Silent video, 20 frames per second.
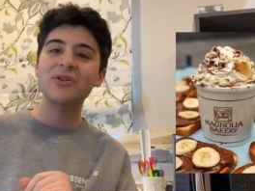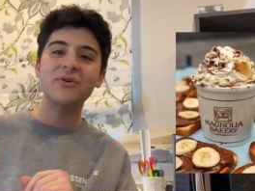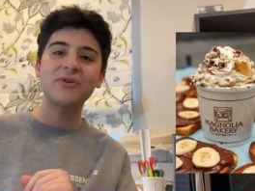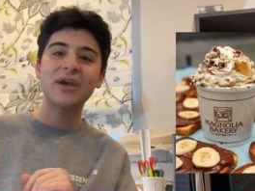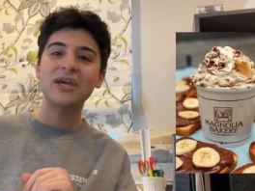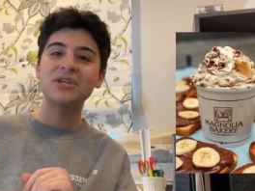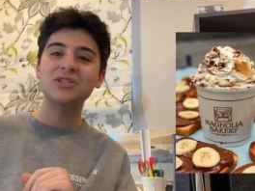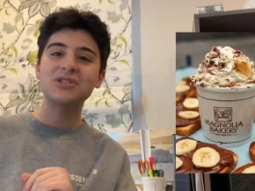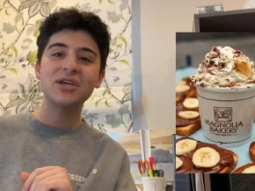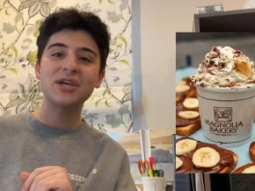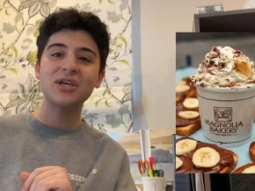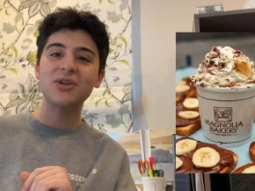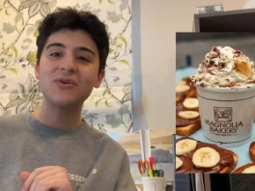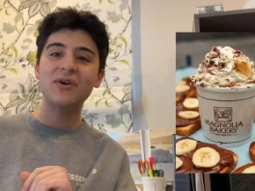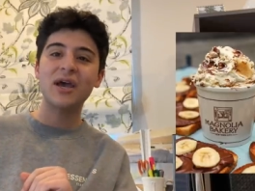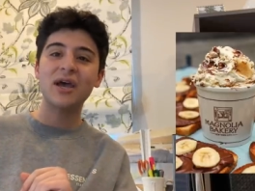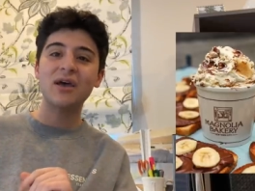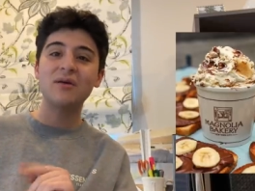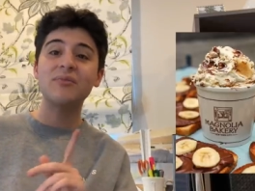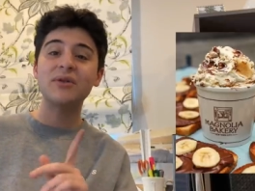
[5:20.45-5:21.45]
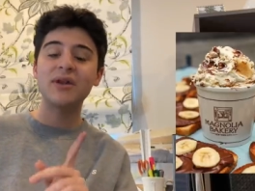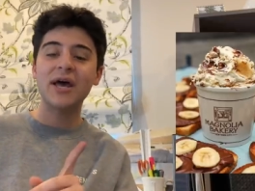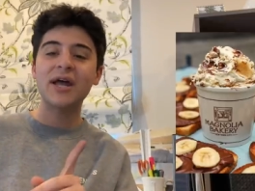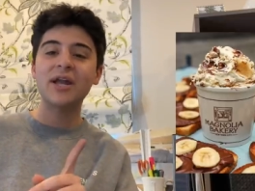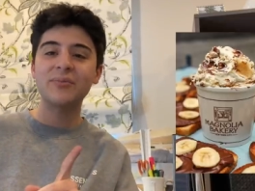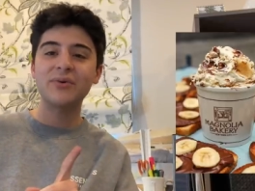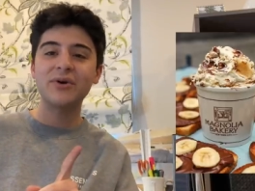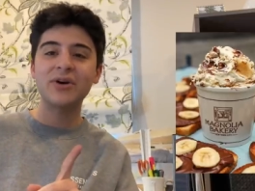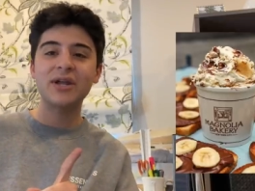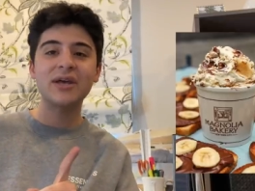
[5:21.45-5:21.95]
location can you get?
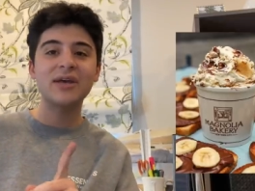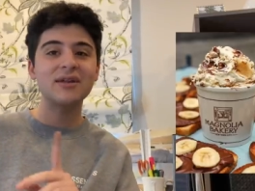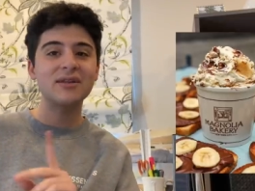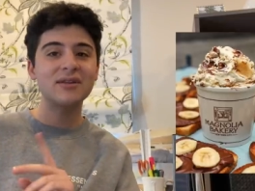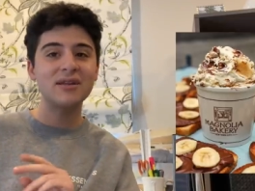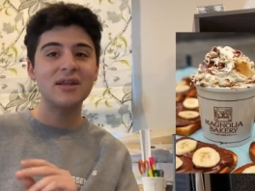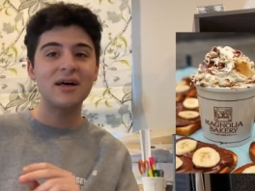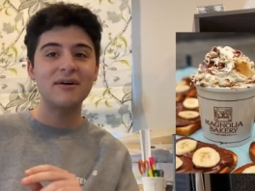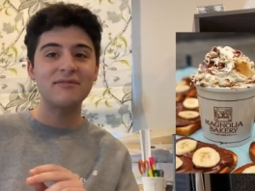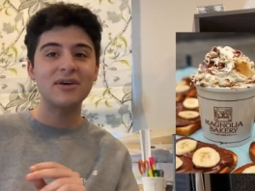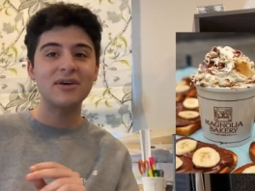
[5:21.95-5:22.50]
Banana pudding, love